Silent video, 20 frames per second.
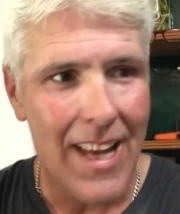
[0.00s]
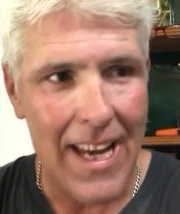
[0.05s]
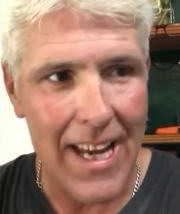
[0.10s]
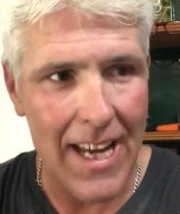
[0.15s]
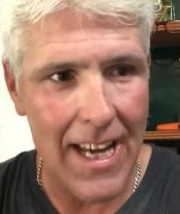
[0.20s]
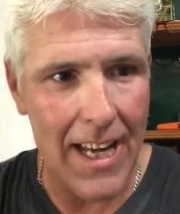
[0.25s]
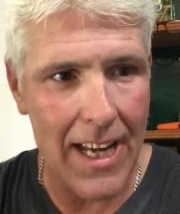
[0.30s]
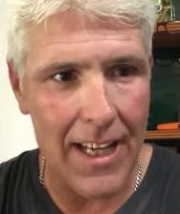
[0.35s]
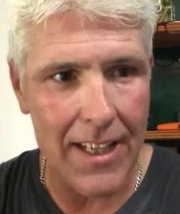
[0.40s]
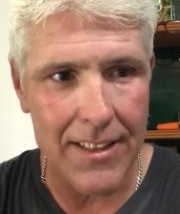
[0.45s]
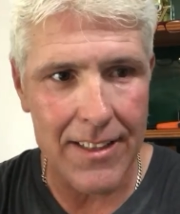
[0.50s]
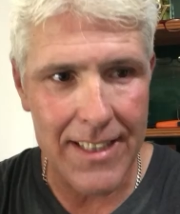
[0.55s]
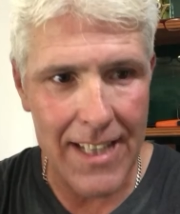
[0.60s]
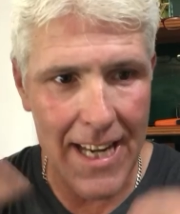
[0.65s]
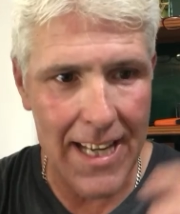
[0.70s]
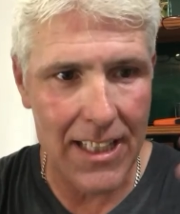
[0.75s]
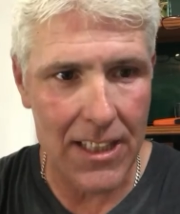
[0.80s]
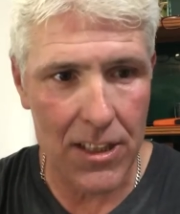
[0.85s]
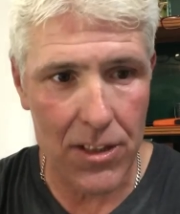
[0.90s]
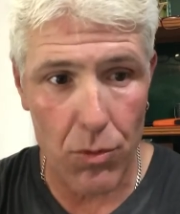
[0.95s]
and
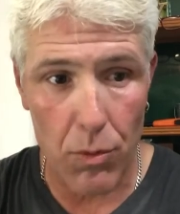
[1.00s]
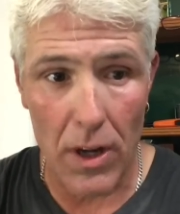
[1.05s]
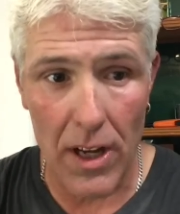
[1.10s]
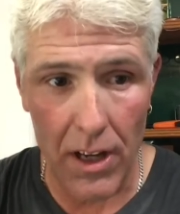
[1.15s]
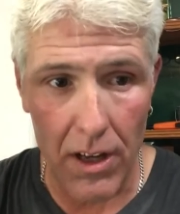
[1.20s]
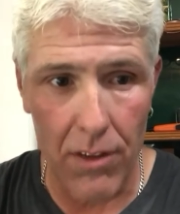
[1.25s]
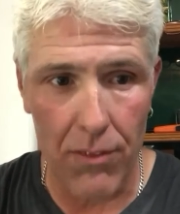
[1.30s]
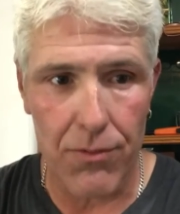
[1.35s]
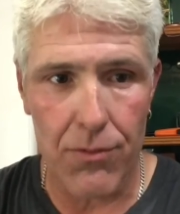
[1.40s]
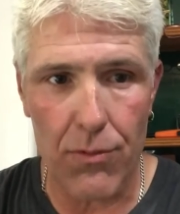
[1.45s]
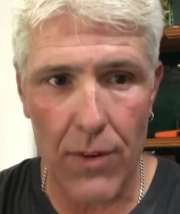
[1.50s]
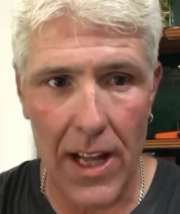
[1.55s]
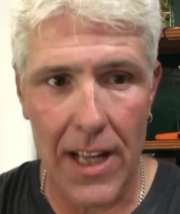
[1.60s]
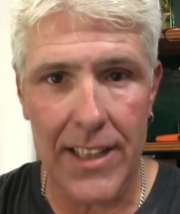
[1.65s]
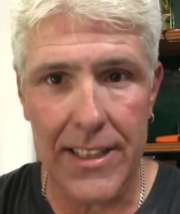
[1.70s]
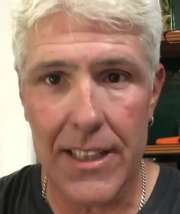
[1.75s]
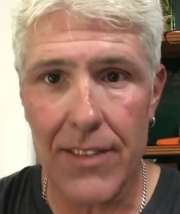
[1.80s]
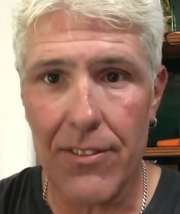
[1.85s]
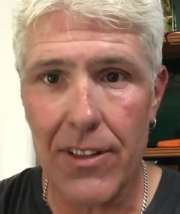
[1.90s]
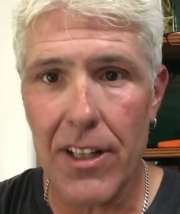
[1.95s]
take 12
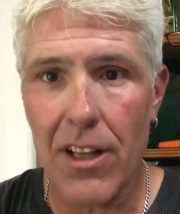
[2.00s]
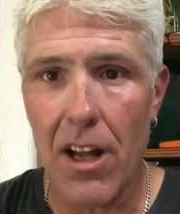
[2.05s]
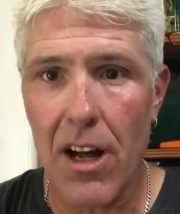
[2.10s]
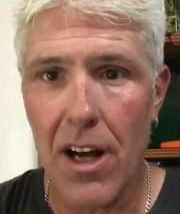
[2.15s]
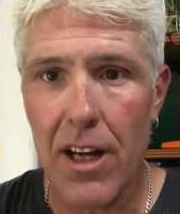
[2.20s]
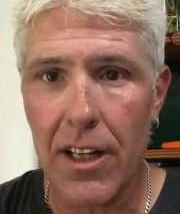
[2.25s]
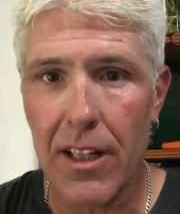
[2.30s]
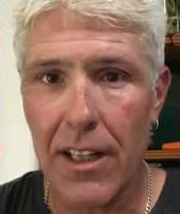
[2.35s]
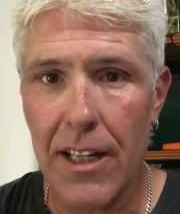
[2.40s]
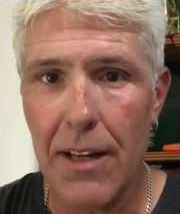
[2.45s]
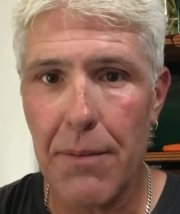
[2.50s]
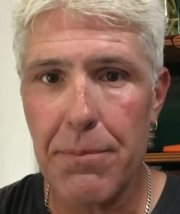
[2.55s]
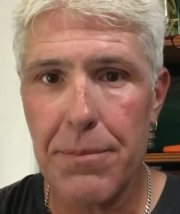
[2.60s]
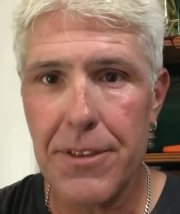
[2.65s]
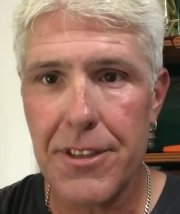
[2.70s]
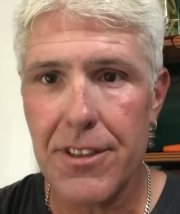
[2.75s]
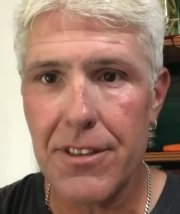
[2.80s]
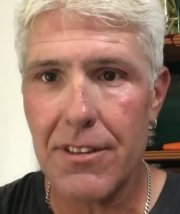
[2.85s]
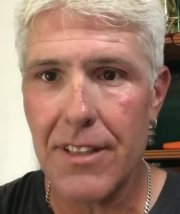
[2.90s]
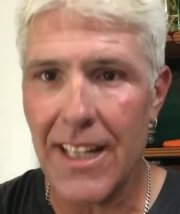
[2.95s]
relatively long
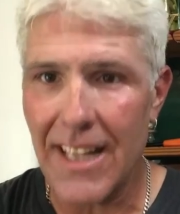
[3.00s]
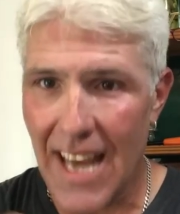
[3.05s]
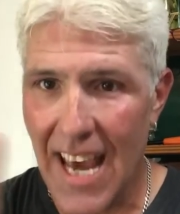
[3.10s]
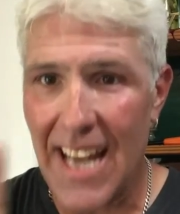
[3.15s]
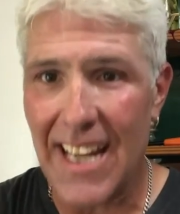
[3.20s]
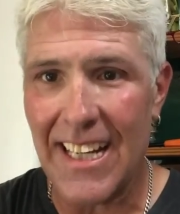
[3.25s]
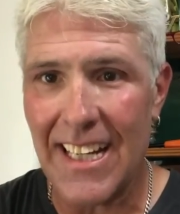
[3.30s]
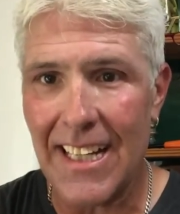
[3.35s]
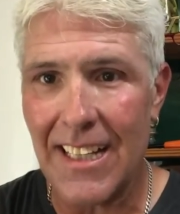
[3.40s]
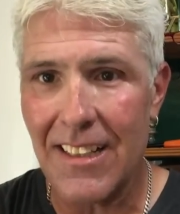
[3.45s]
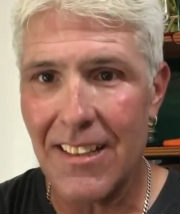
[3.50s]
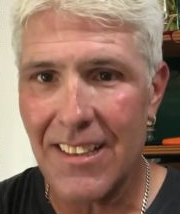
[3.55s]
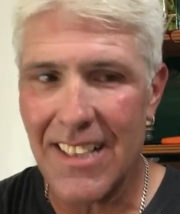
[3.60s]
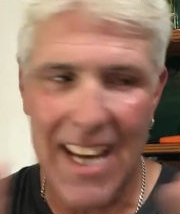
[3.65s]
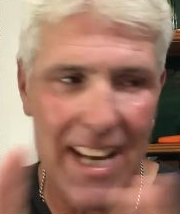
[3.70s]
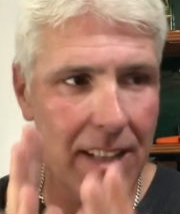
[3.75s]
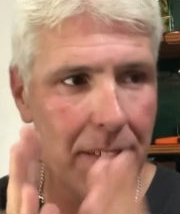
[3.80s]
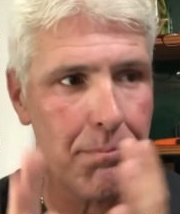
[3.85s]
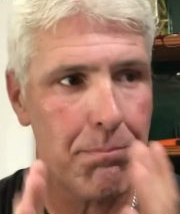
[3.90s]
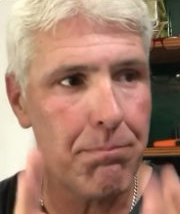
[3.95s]
clips and edit it,
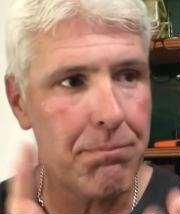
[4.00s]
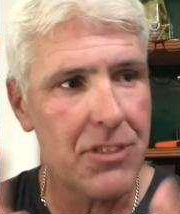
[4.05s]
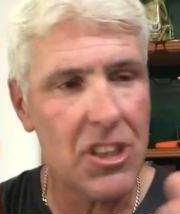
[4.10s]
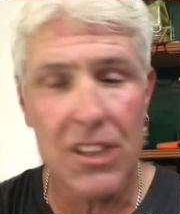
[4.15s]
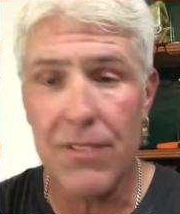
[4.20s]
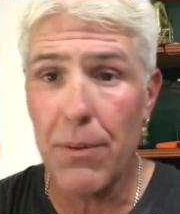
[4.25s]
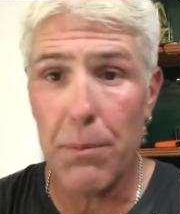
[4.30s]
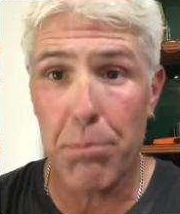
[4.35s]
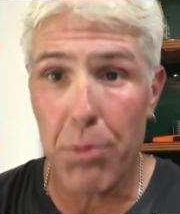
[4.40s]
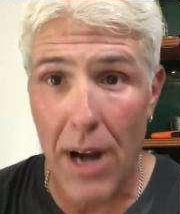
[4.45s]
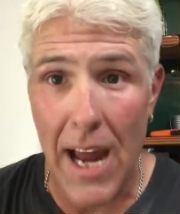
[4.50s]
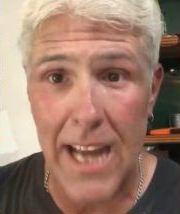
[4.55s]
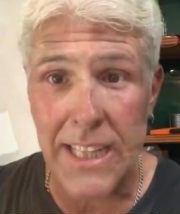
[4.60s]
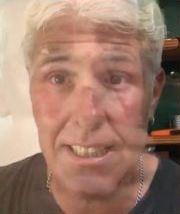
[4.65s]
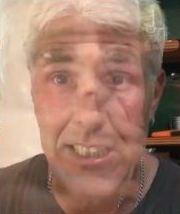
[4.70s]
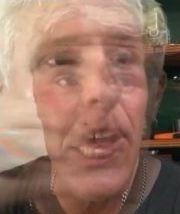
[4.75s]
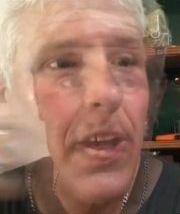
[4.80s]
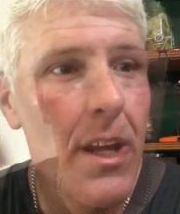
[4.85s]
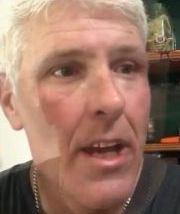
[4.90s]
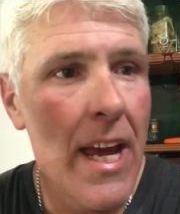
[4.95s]
kind of just for
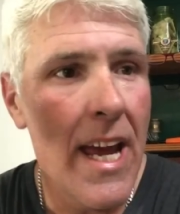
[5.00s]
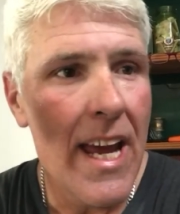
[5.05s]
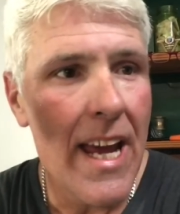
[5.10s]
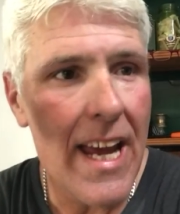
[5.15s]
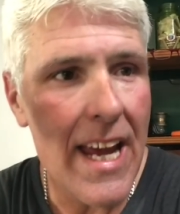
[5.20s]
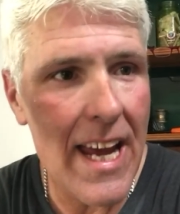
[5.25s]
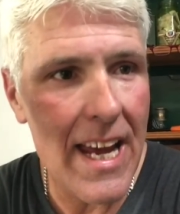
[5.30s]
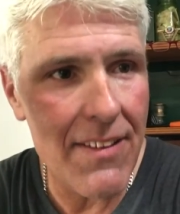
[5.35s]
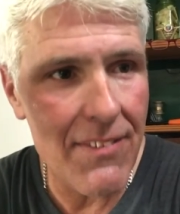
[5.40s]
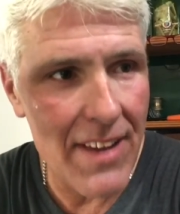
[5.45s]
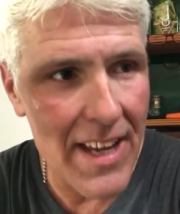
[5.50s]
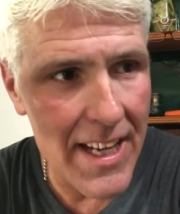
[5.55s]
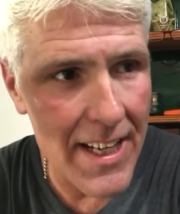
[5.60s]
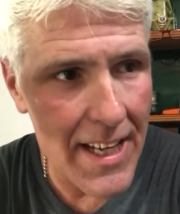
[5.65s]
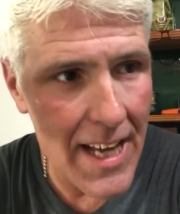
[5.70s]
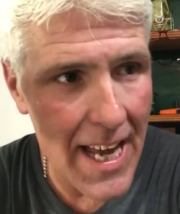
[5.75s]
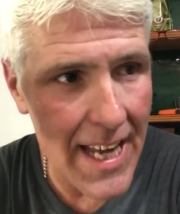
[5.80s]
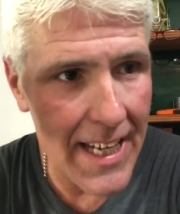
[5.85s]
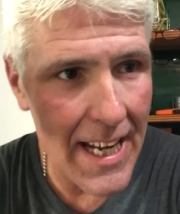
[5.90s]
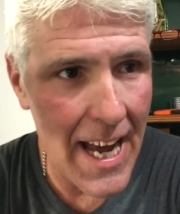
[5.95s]
practice. And
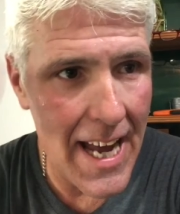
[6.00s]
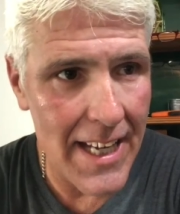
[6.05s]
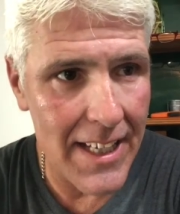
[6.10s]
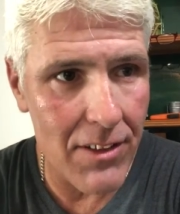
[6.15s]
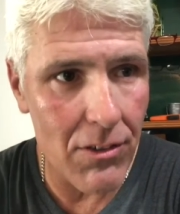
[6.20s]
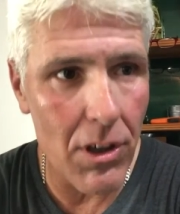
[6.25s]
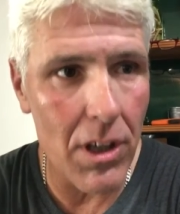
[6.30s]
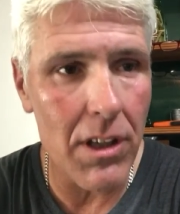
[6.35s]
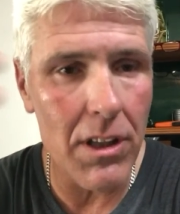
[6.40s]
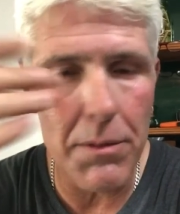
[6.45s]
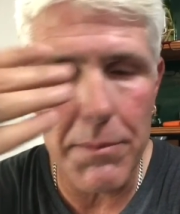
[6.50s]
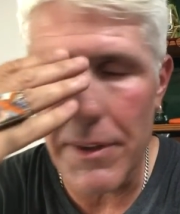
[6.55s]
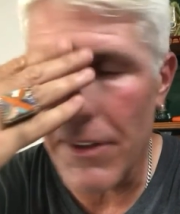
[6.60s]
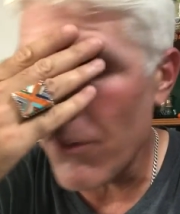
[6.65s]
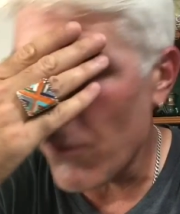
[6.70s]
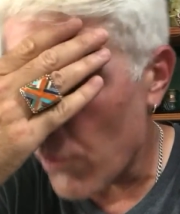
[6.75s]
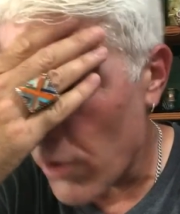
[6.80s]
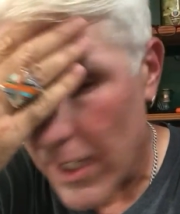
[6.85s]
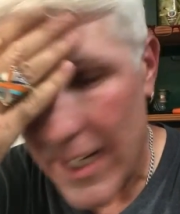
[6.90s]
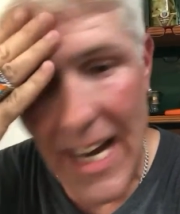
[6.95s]
then I got into a little bit
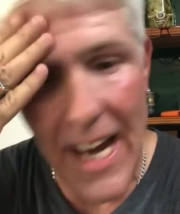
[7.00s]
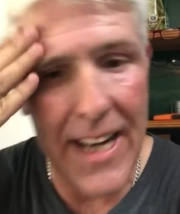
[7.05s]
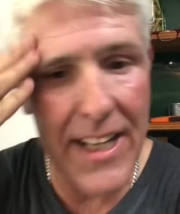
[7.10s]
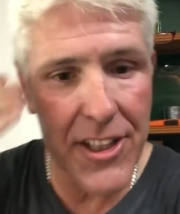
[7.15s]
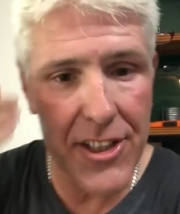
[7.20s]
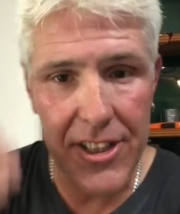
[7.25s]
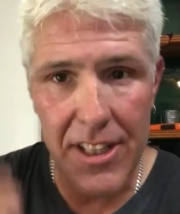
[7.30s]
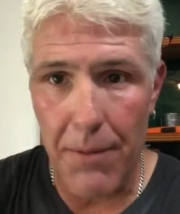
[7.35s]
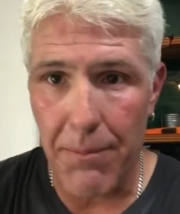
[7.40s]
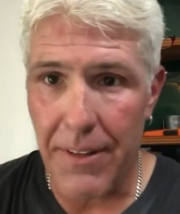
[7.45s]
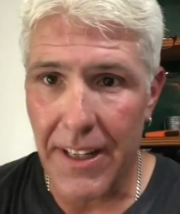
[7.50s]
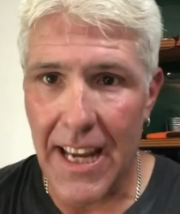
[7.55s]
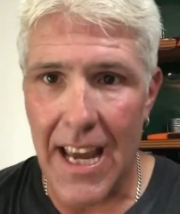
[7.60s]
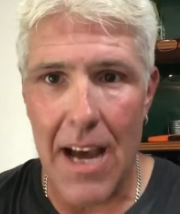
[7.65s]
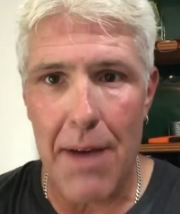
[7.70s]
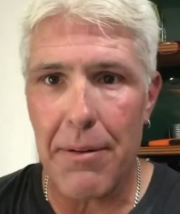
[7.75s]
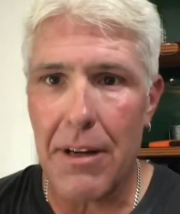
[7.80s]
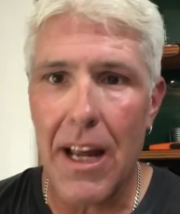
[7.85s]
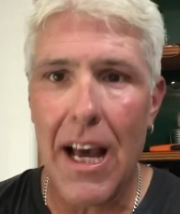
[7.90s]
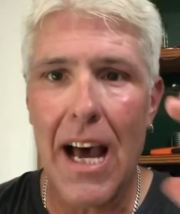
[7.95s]
of a workout, and something
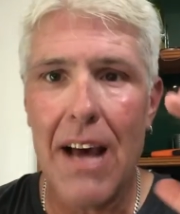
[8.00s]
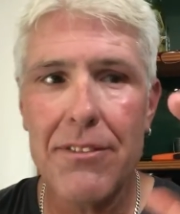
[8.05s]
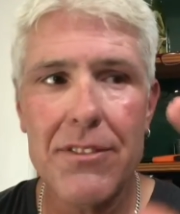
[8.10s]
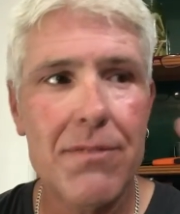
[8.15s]
happened.